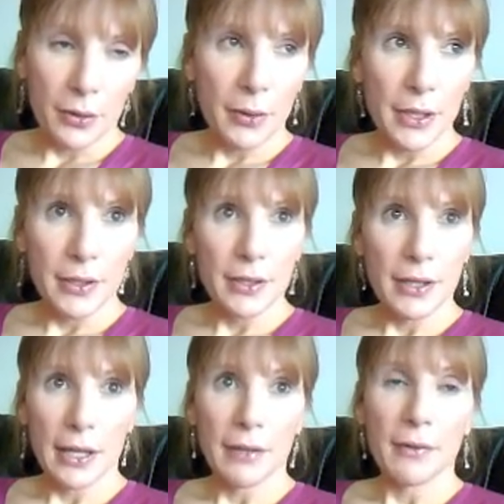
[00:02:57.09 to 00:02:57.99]

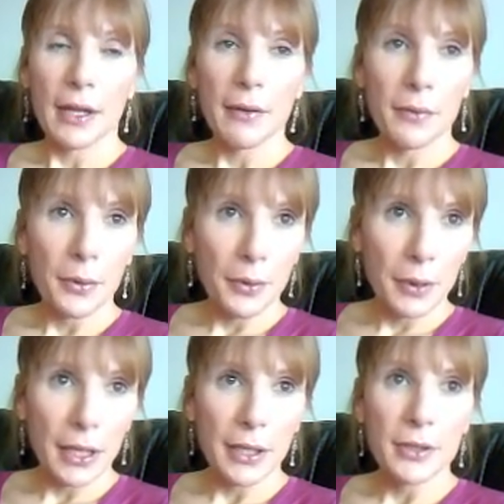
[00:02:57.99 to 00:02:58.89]
opportunity of
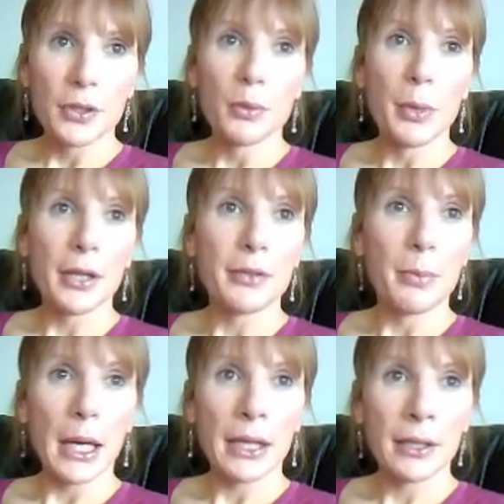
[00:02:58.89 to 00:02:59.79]
accepting me, and that
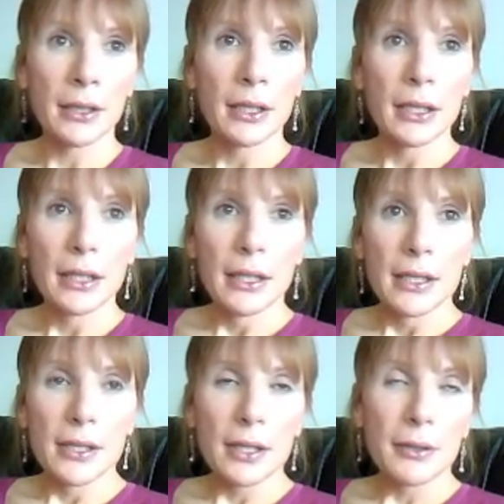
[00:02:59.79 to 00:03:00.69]
I think
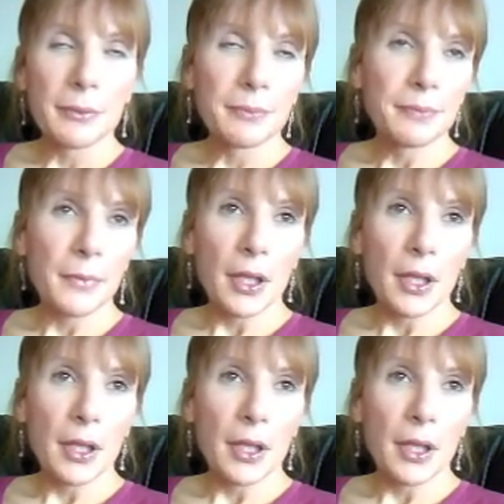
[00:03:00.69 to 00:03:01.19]
is far more